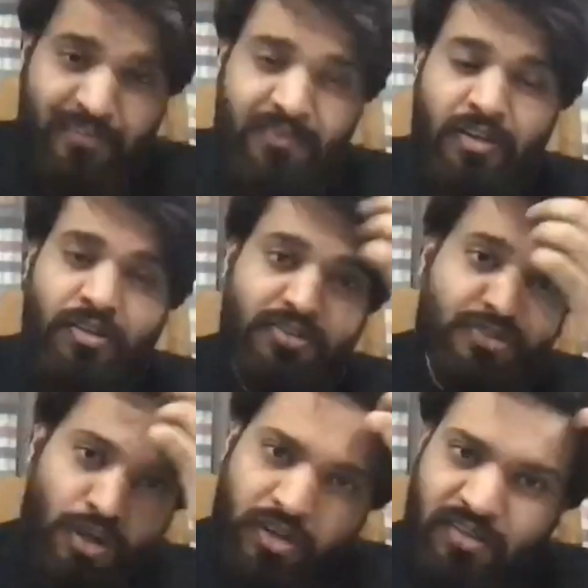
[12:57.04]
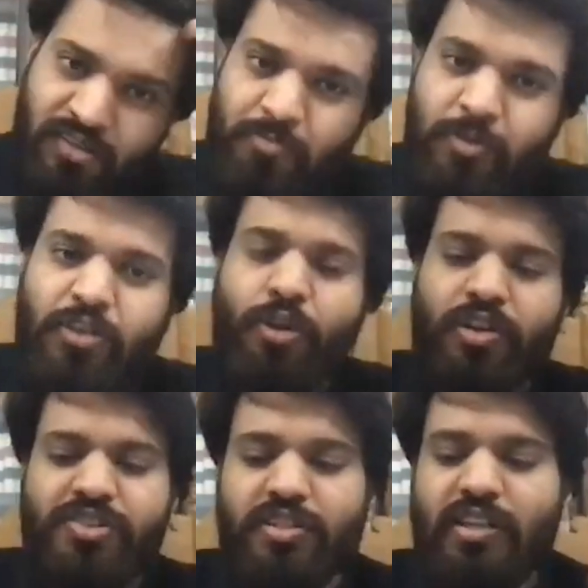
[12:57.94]
a strong research
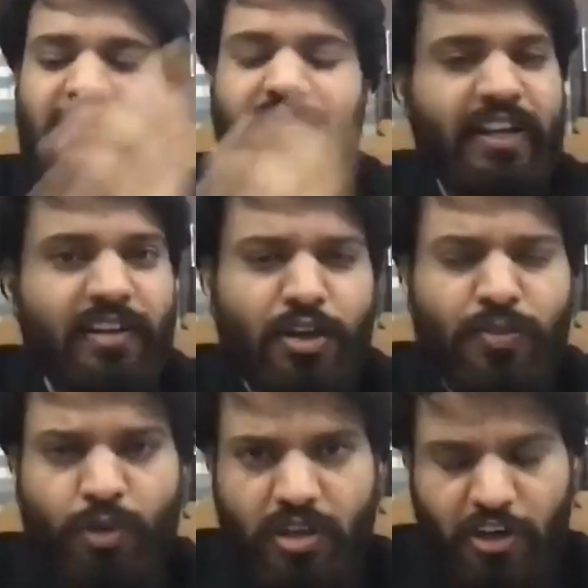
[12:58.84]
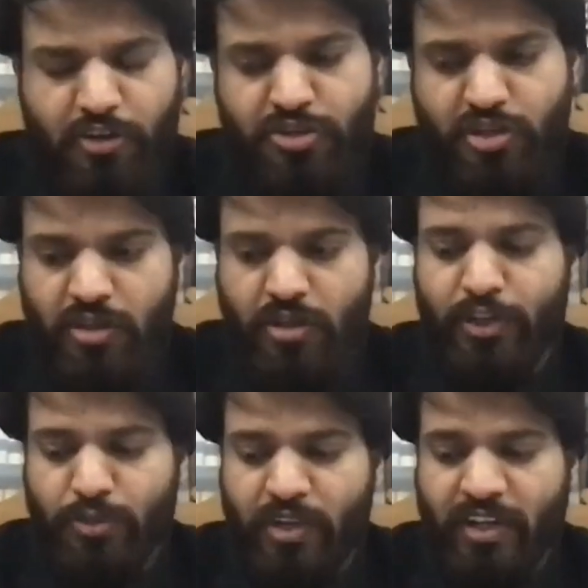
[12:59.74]
methodology. They have laid down what literature they are going
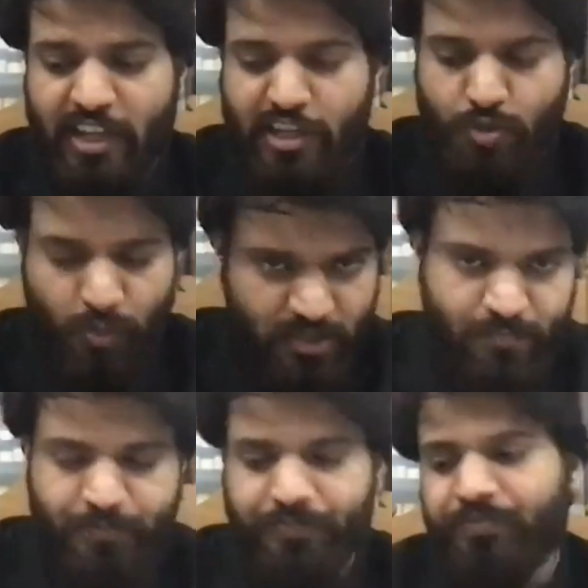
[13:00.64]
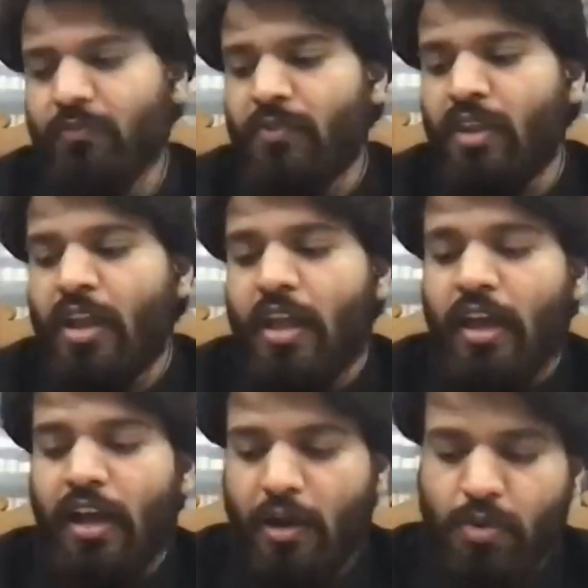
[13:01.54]
to engage with.
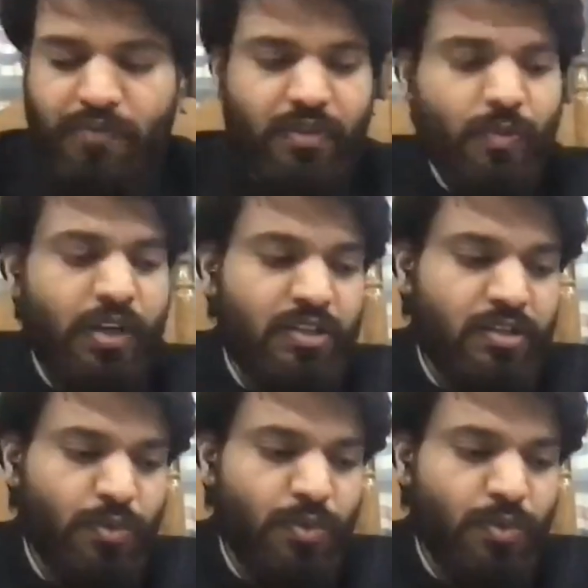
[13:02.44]
However, when you